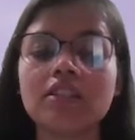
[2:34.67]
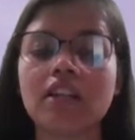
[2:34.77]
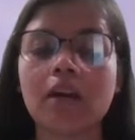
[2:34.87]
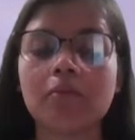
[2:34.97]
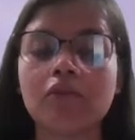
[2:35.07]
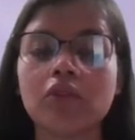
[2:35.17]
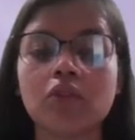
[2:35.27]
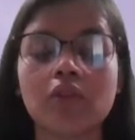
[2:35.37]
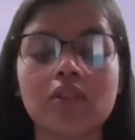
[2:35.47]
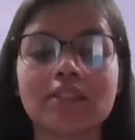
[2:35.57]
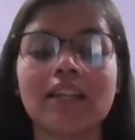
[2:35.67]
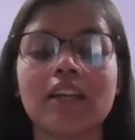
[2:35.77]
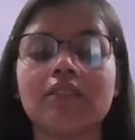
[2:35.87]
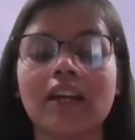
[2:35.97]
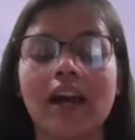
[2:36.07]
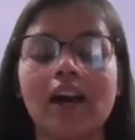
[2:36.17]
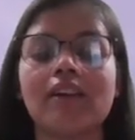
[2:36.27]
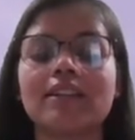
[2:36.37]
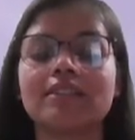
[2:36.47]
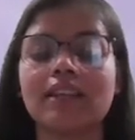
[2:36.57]
type of neurons that we have
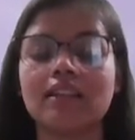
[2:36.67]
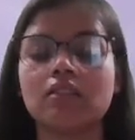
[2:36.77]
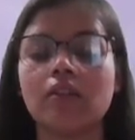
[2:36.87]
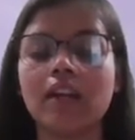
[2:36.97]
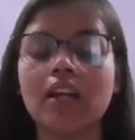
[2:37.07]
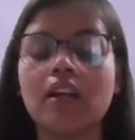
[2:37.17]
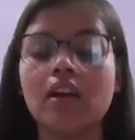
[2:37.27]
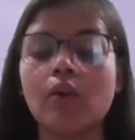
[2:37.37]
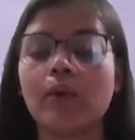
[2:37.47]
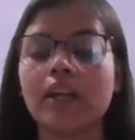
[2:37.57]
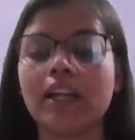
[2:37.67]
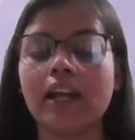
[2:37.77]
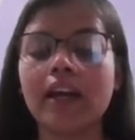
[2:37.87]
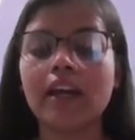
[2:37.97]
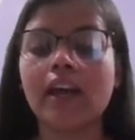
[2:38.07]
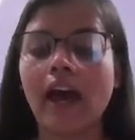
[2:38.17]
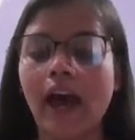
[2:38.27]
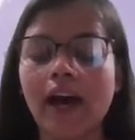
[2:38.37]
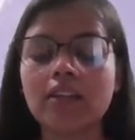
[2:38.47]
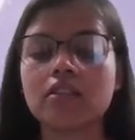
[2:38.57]
are sensory, relay,
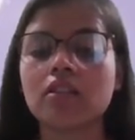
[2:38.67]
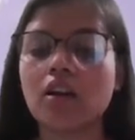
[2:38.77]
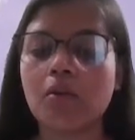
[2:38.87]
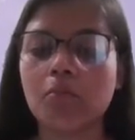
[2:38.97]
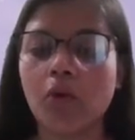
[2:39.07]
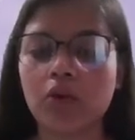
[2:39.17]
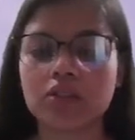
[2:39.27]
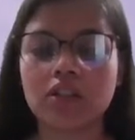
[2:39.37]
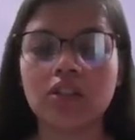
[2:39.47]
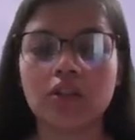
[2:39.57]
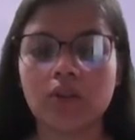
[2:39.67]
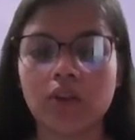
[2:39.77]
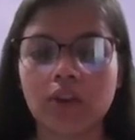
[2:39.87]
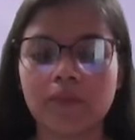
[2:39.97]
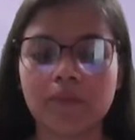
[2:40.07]
and motor neuron.